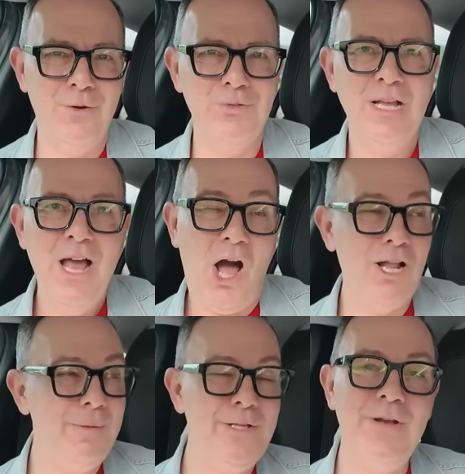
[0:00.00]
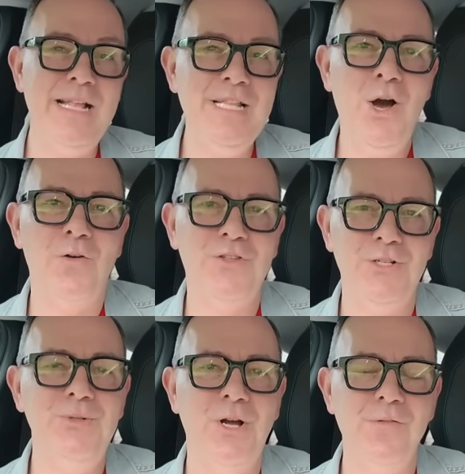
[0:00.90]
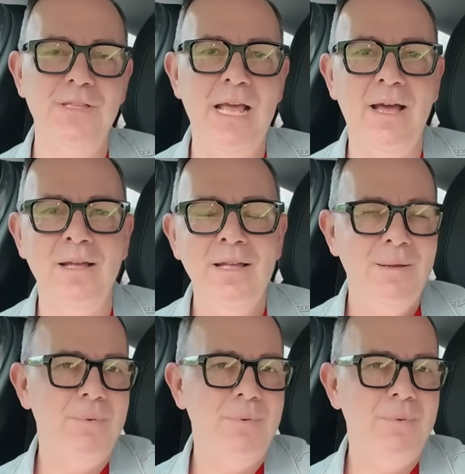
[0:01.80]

Of course, I'm going to be doing it in the afternoon over there,